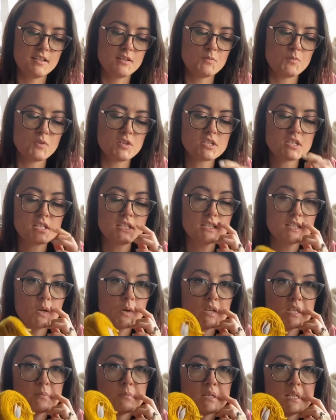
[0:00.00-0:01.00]
which is
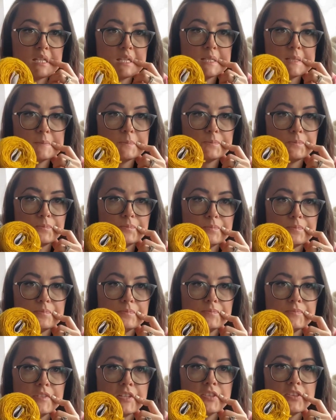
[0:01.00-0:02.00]
going to be
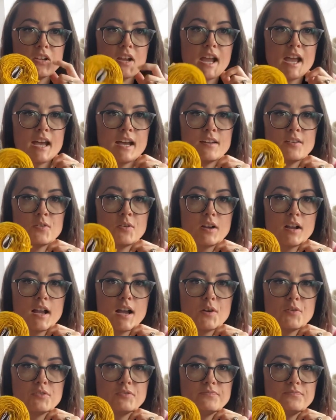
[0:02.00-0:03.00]
either a hat or a
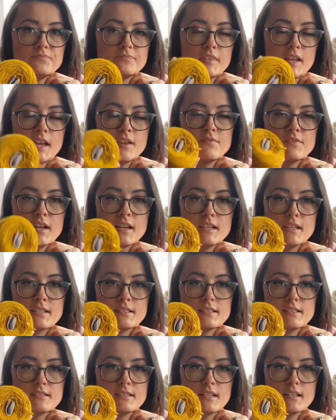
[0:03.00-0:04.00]
cowl. I have not yet
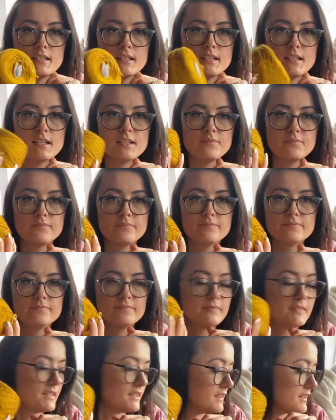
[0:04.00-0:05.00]
decided yet.
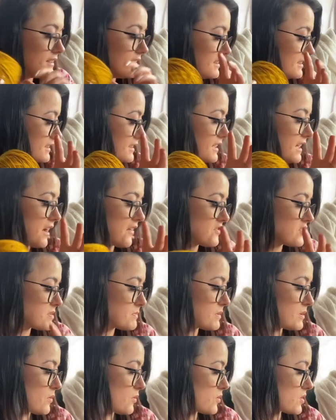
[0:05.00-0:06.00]
I've just
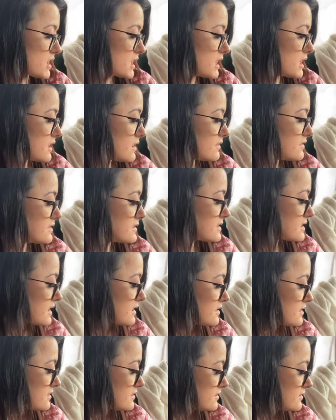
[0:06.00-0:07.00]
been hoarding it instead.